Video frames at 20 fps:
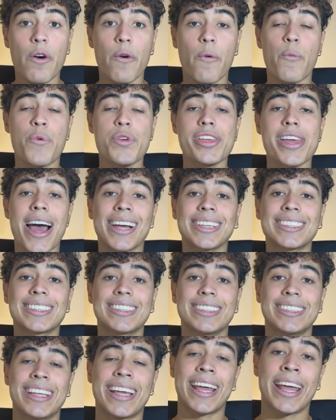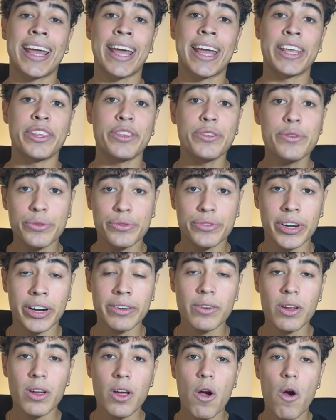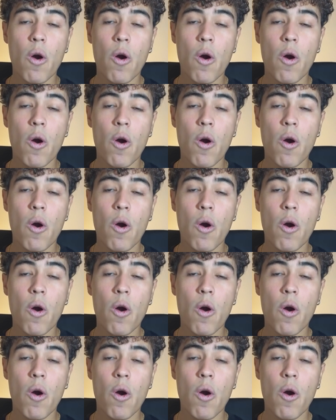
we ask the user